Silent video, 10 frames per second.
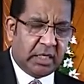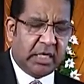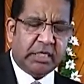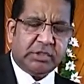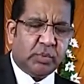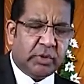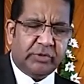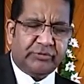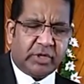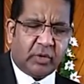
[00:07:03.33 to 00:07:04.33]
It
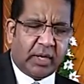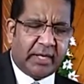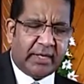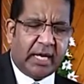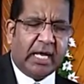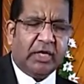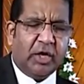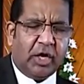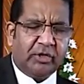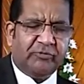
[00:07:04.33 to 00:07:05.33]
will require a
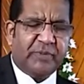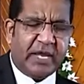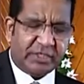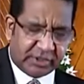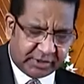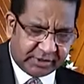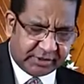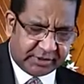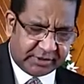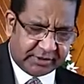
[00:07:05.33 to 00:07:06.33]
lot of
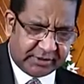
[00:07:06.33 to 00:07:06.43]
patience